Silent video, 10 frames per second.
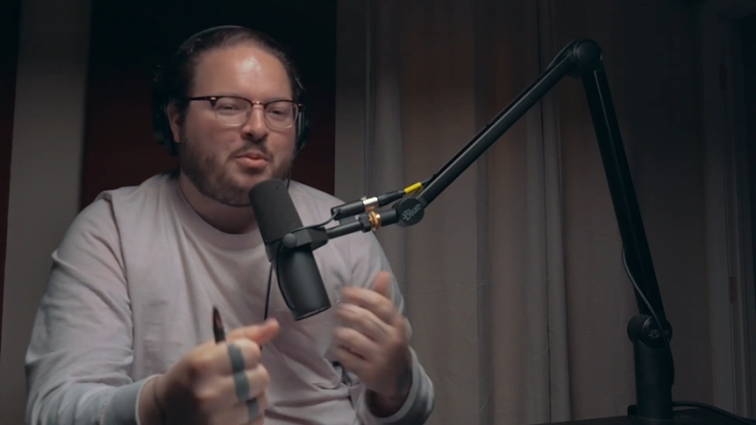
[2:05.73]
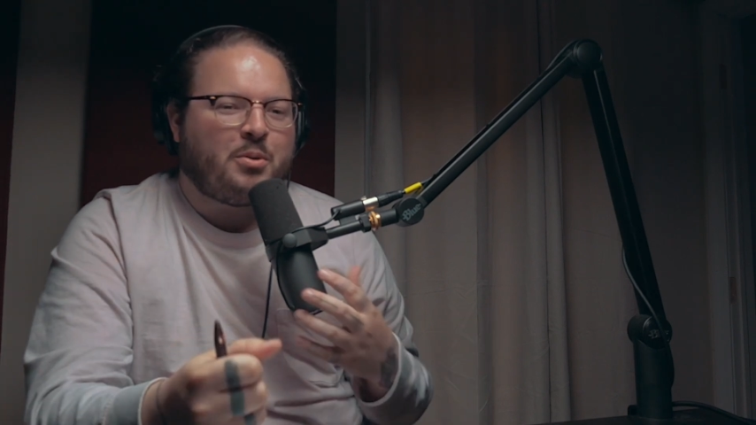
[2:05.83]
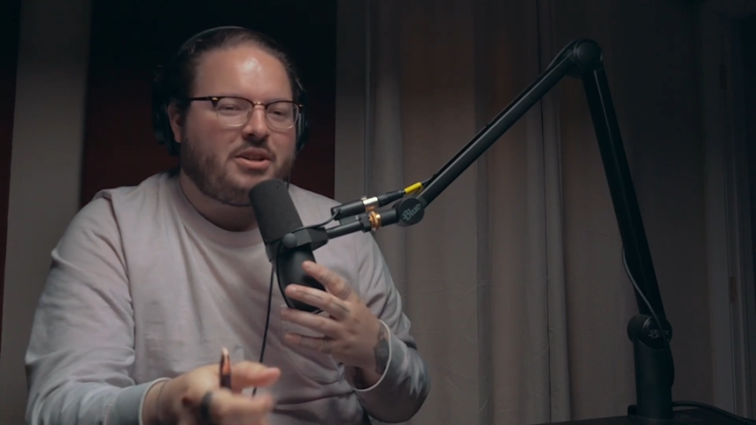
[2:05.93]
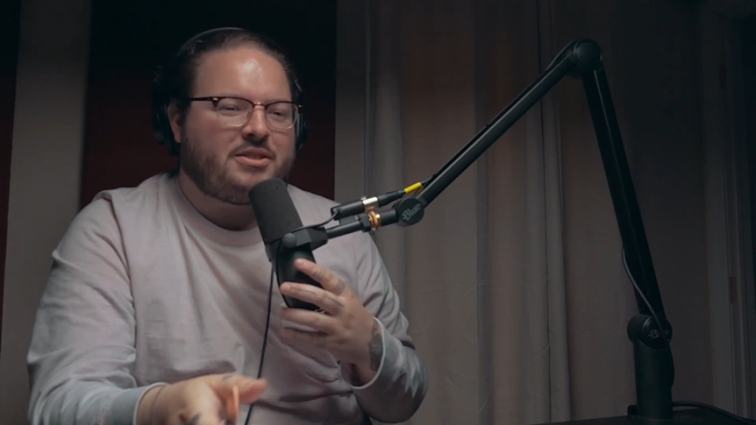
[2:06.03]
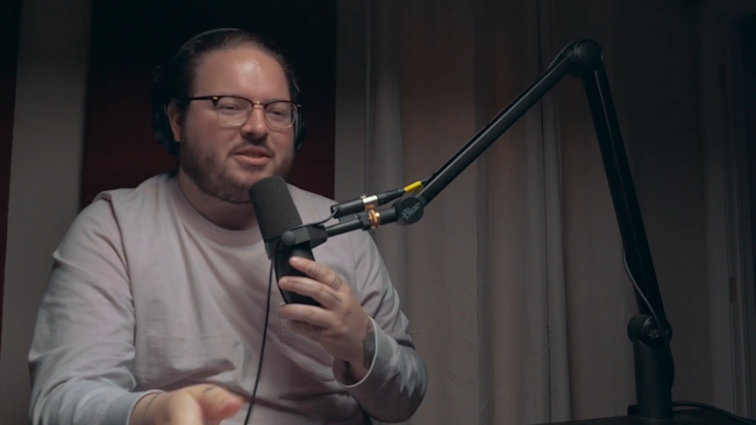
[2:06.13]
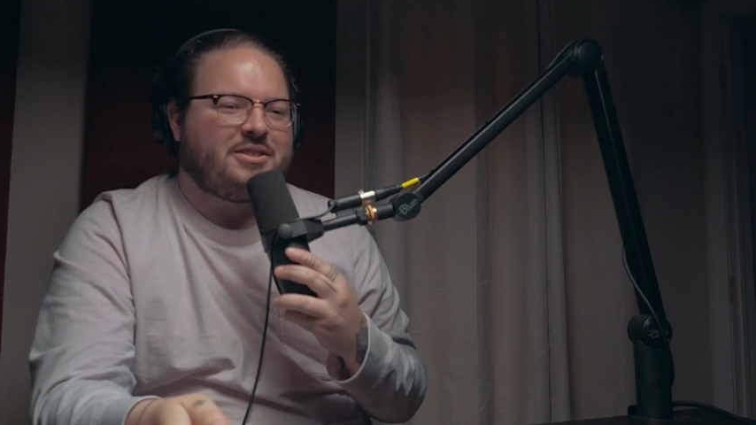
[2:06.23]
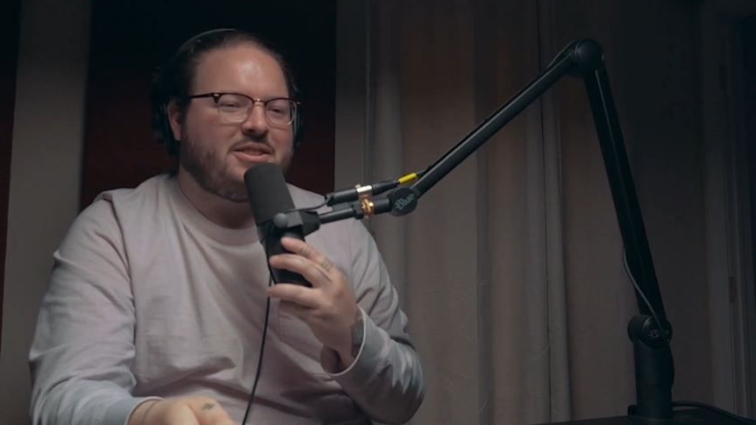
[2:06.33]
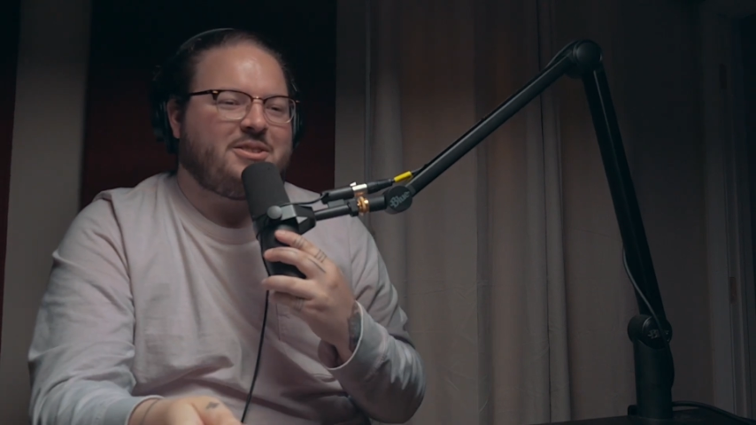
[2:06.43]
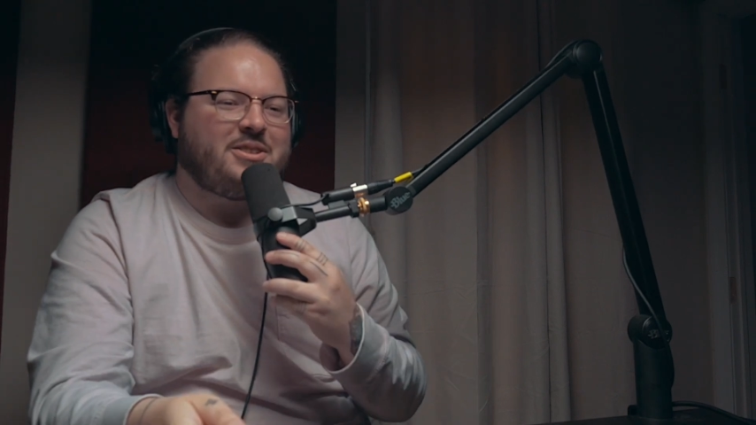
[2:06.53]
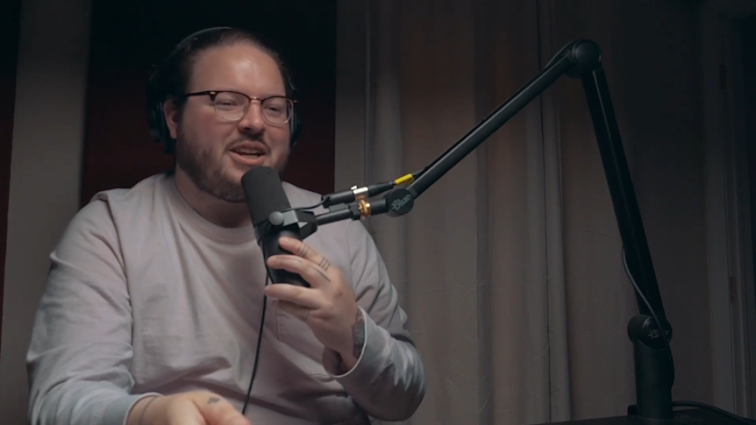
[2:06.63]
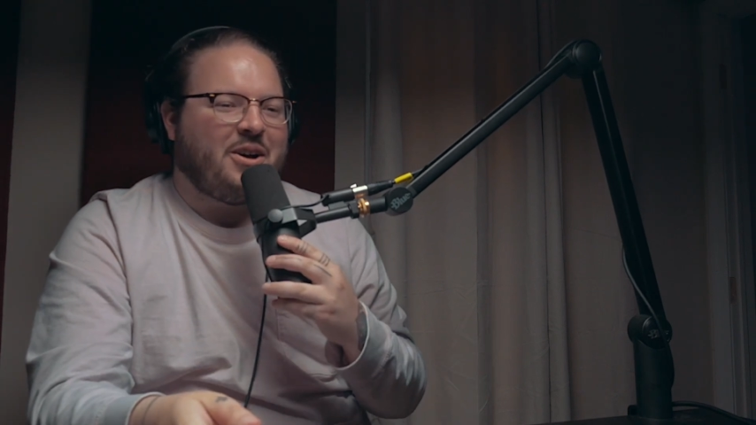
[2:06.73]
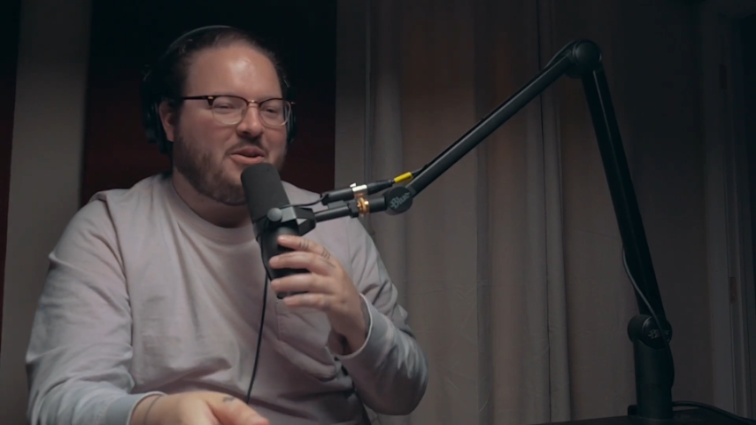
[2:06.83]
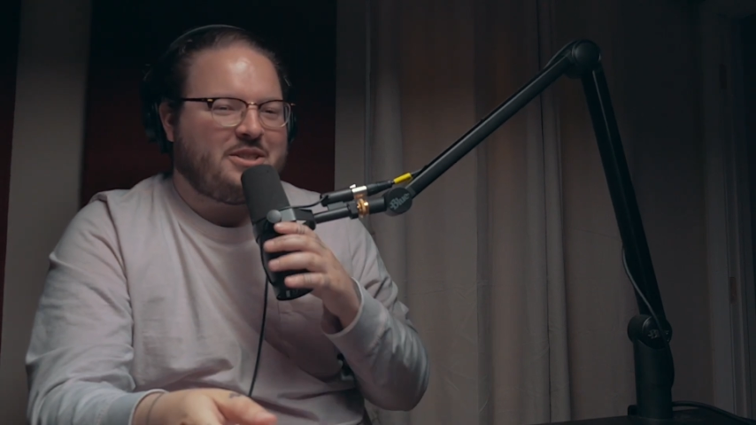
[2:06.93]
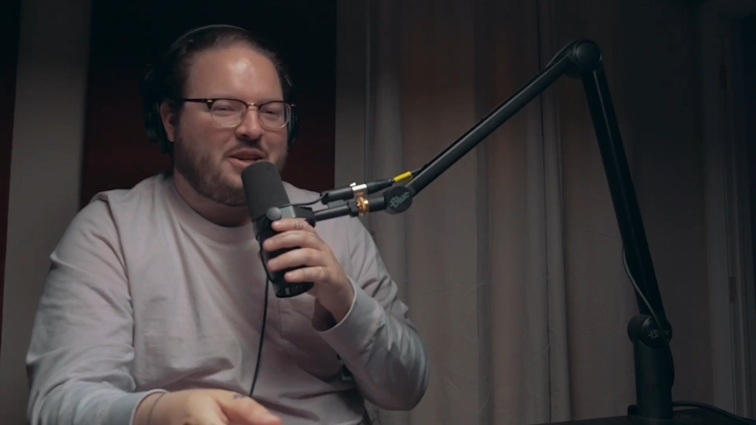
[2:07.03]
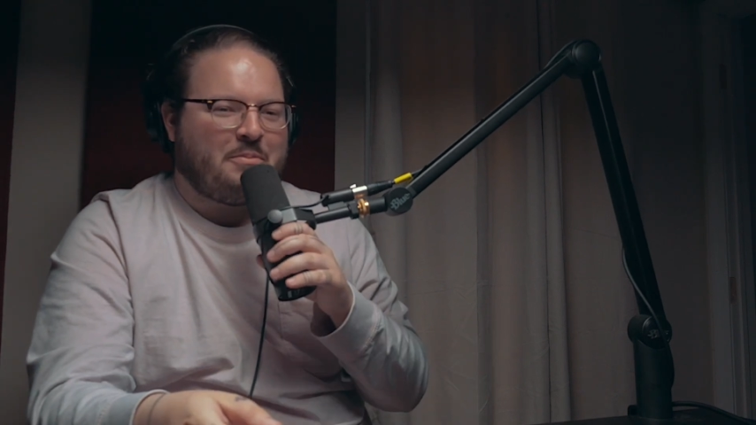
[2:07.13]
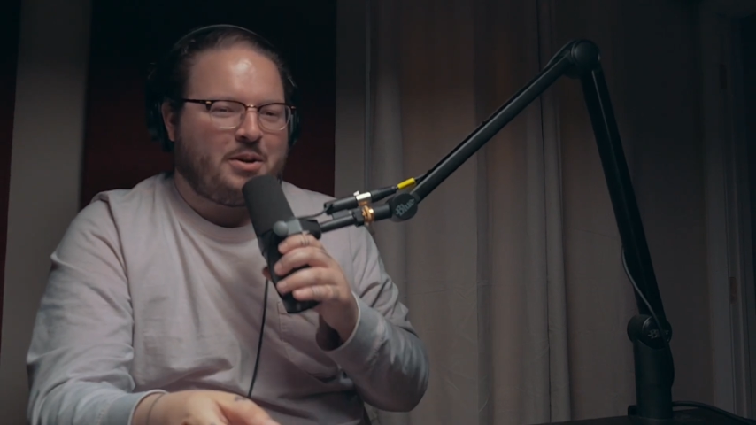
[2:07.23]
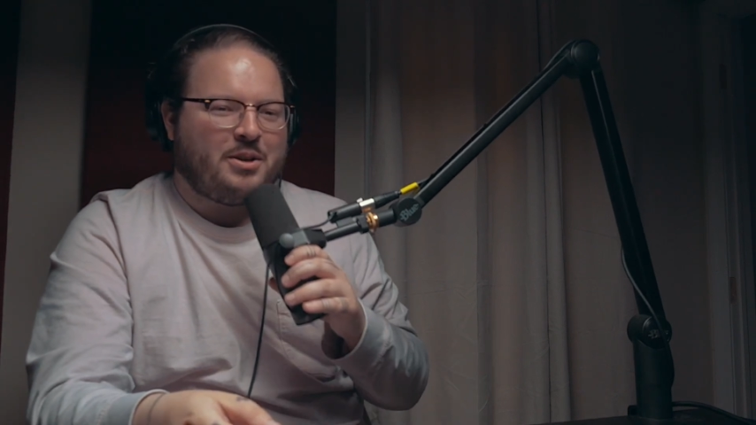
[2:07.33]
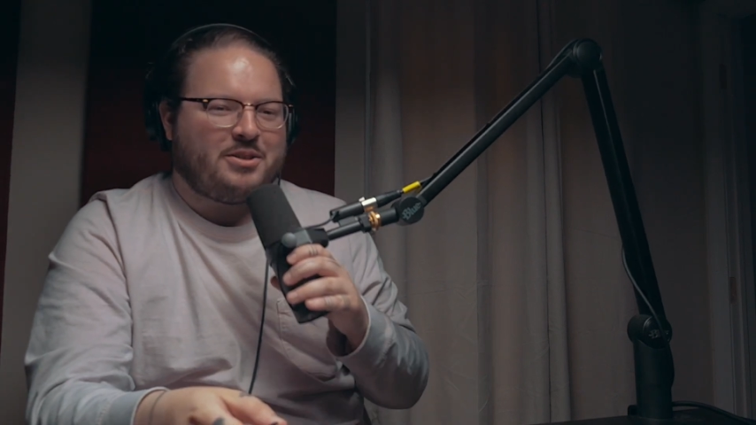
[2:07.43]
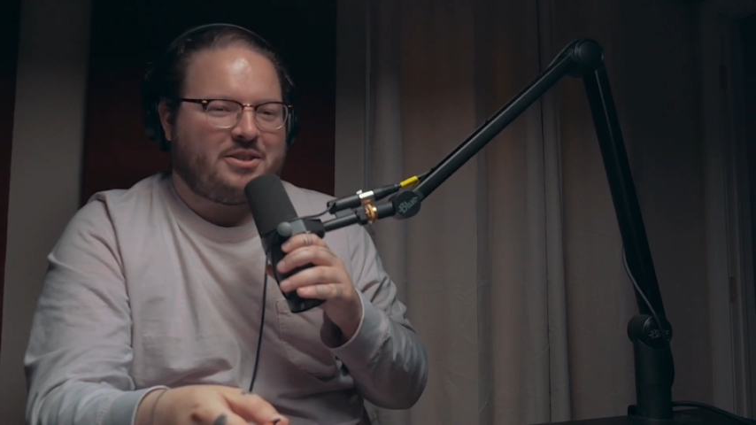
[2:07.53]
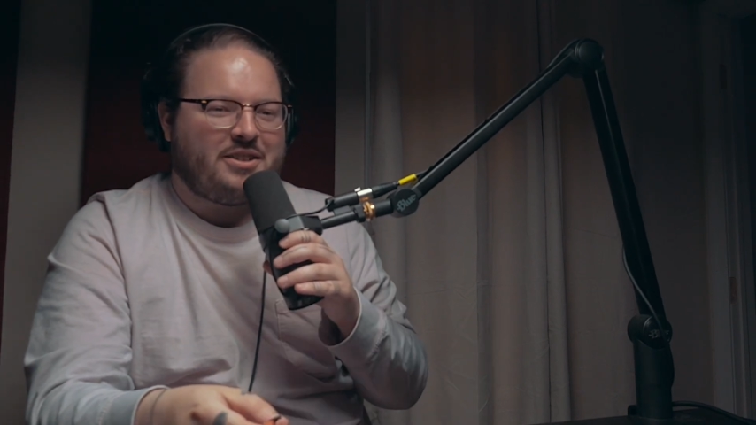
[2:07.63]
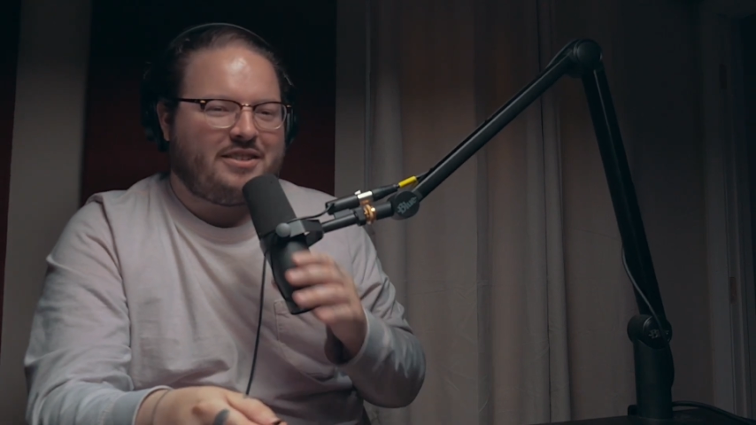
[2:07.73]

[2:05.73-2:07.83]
boys, dude, they always have beers.